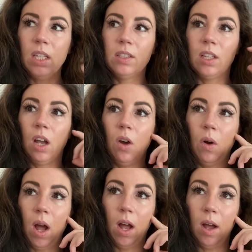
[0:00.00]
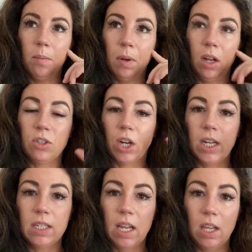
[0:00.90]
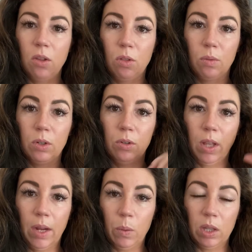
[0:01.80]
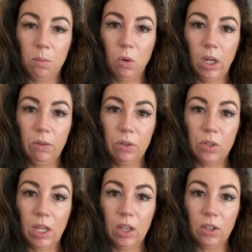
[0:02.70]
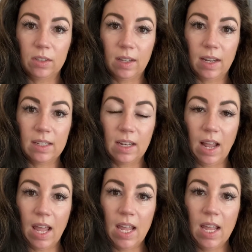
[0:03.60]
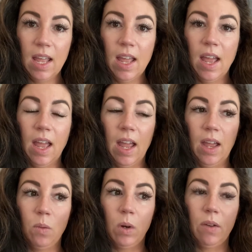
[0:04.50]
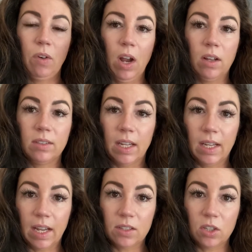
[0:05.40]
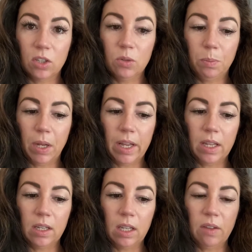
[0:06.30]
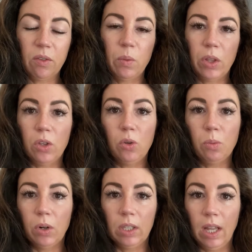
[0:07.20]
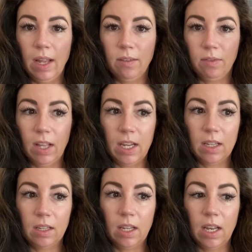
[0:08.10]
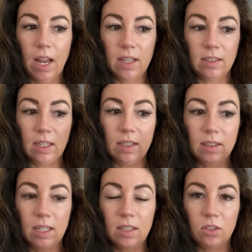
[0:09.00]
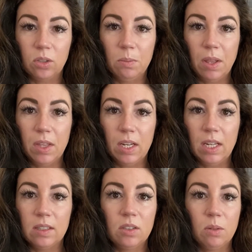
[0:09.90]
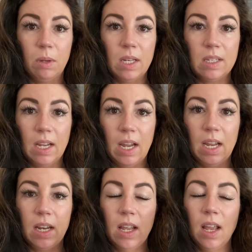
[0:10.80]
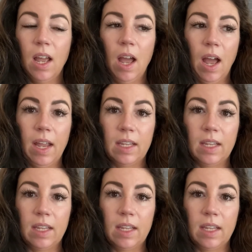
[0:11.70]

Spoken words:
So I'll try to take you through like what the morning routine looks like today, and whatever else I get to. But even with newborn life, like, and as easy as her method is to maintain, I